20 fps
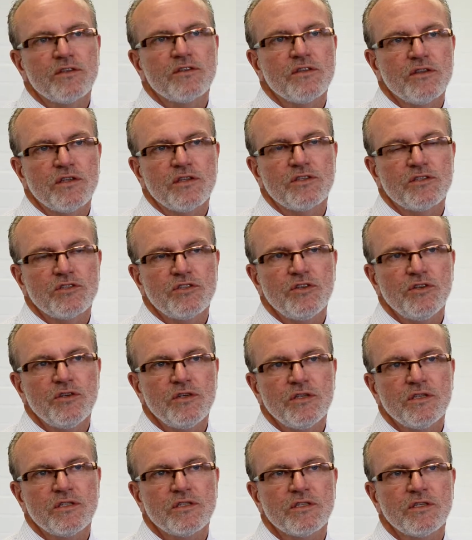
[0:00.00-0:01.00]
The
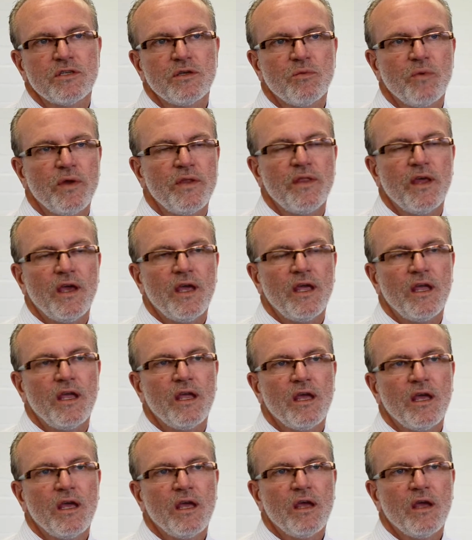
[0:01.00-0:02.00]
students, when they
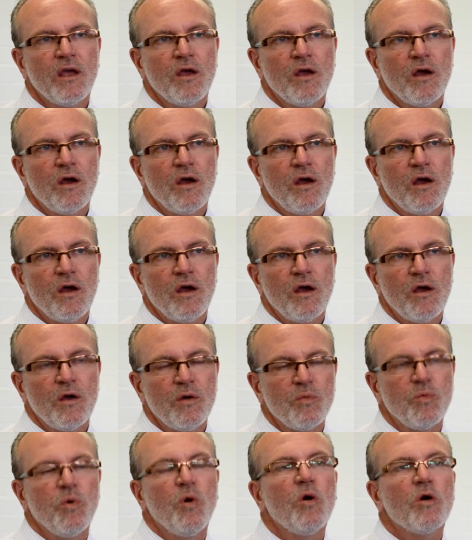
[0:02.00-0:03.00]

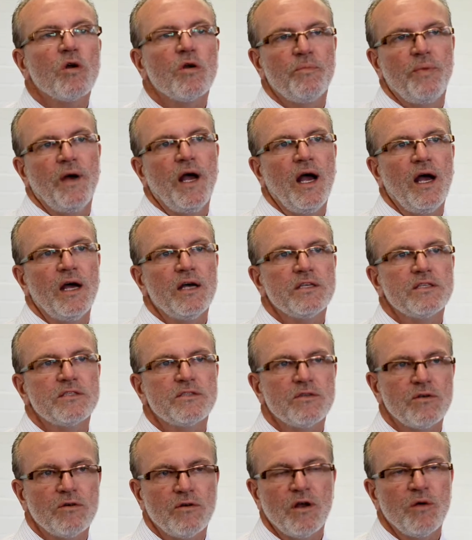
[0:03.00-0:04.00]
walk
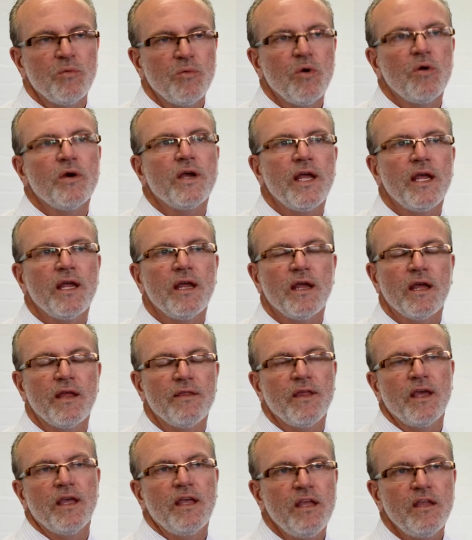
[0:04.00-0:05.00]
past or are walking
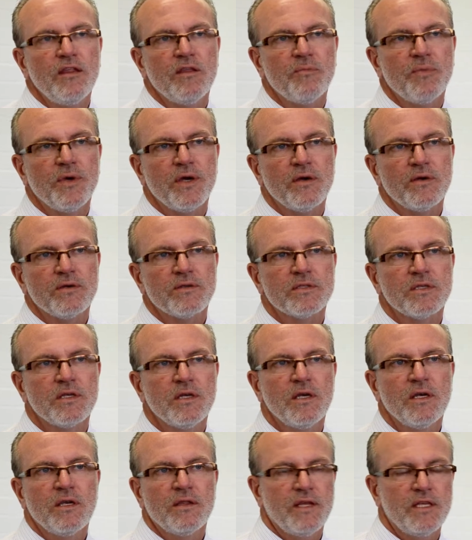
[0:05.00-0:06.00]
and they hear the bells,
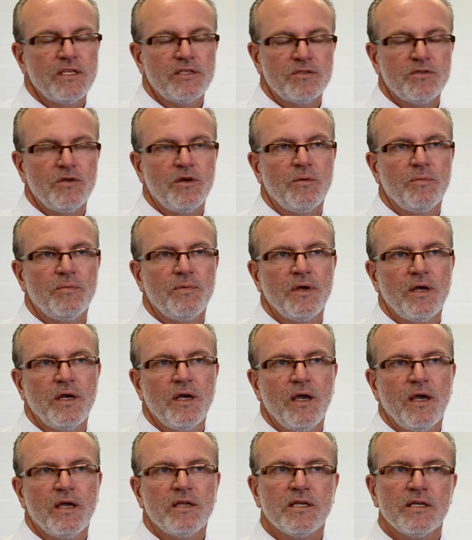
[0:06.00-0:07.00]
they stop.
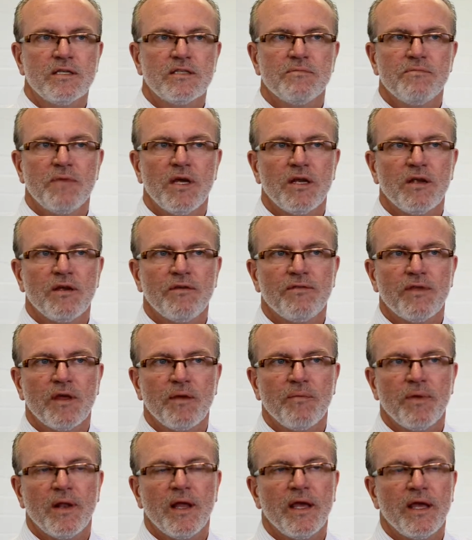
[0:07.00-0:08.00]
It doesn't matter if they're
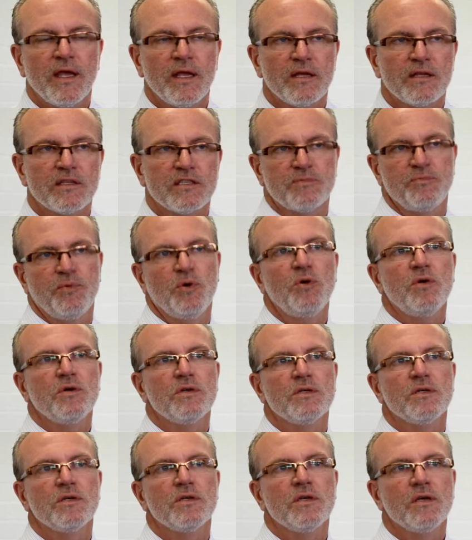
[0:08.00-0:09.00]
playing sport.